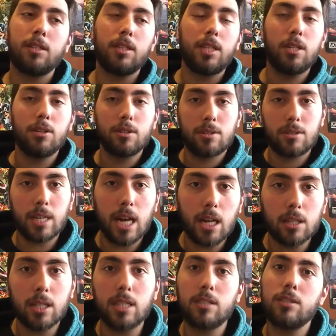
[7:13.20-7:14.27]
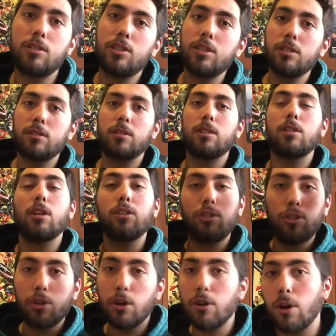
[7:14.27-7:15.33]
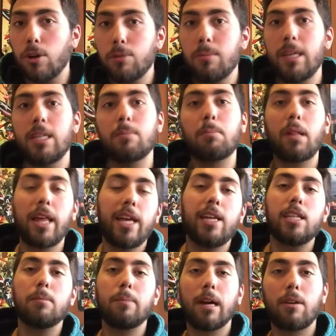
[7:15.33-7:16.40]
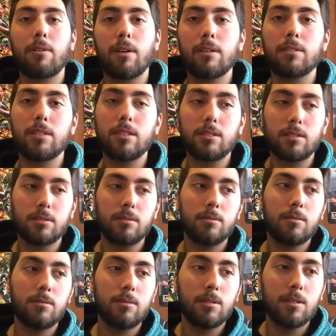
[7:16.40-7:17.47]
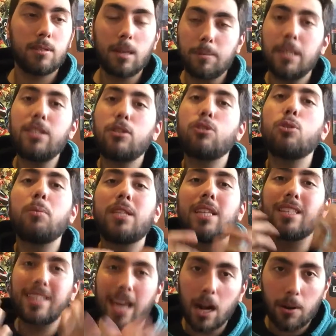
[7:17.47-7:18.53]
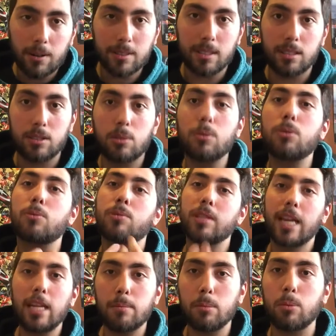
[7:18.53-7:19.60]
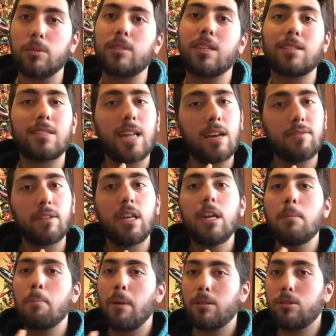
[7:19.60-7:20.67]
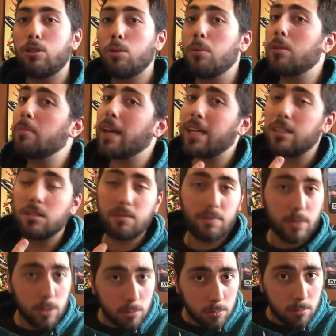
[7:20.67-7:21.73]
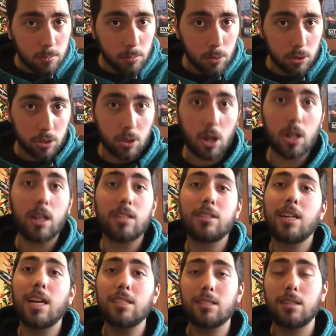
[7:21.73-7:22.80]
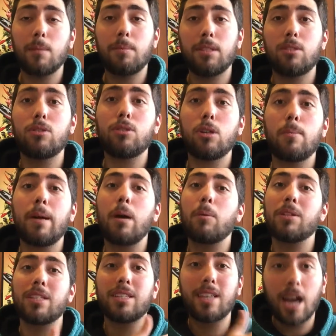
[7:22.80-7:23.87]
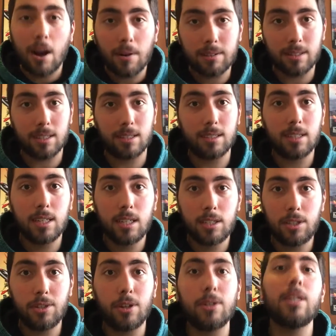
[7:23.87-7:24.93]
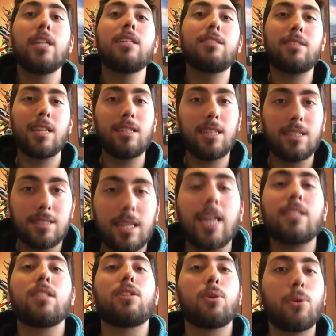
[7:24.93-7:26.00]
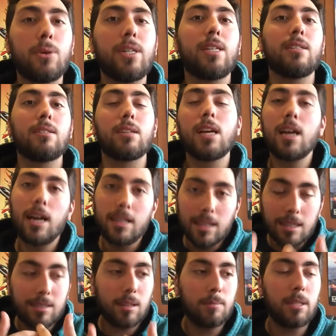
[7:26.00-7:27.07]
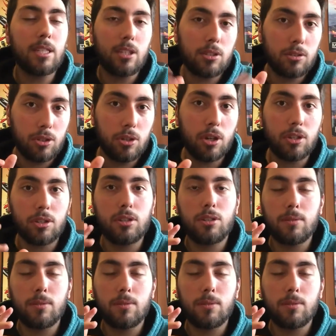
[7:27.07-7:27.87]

in her cell, and she's, You Don't Own Me is playing in the background. It's something to do with the character, so it's relatable. It doesn't have much to do with making the film more stylized. It has something to do about what the character, is saying to the audience. And that's something that,